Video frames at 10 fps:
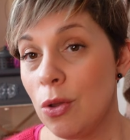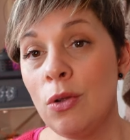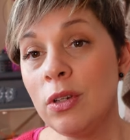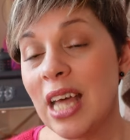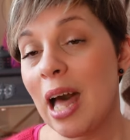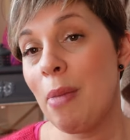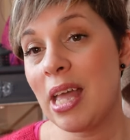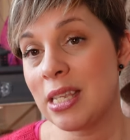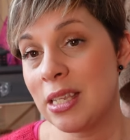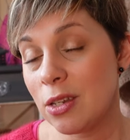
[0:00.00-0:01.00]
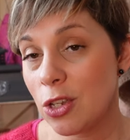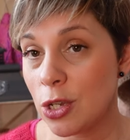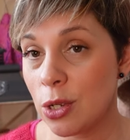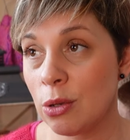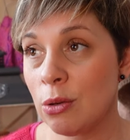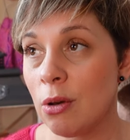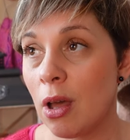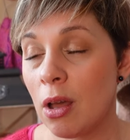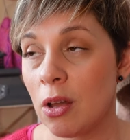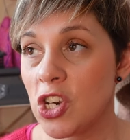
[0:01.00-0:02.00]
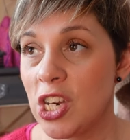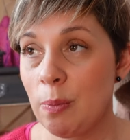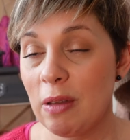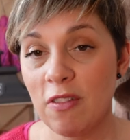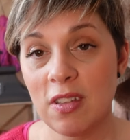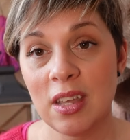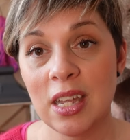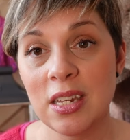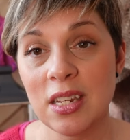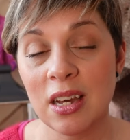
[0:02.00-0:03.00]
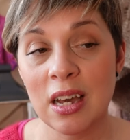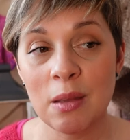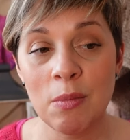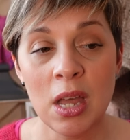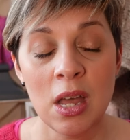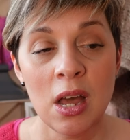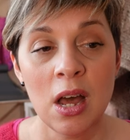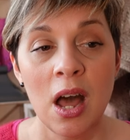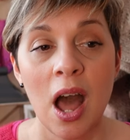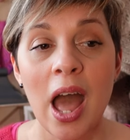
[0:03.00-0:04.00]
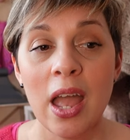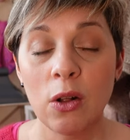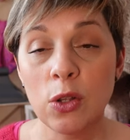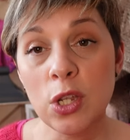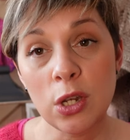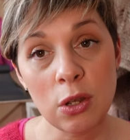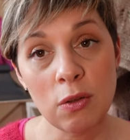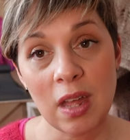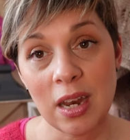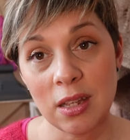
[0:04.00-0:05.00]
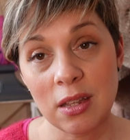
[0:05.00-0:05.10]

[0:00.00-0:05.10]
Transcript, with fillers: ultra best to ship everything in time, I also know that